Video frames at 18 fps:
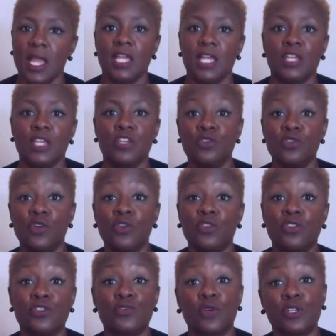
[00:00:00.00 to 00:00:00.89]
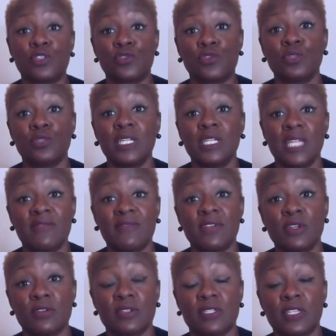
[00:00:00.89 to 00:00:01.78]
you know that you are truly
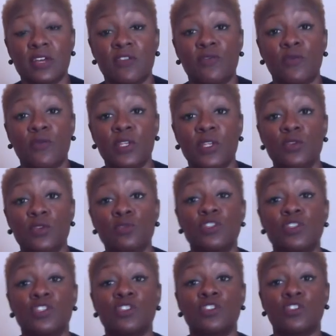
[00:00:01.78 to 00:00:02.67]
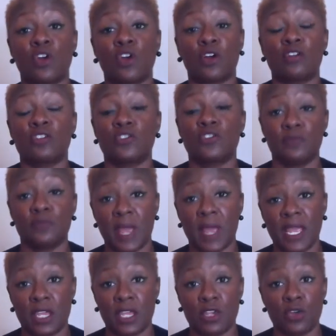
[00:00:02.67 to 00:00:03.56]
loving yourself when you start to
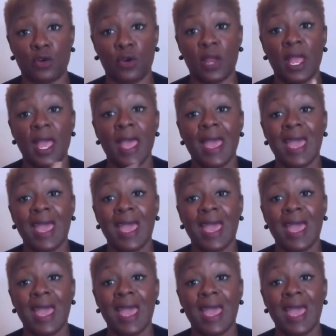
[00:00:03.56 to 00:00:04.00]
make your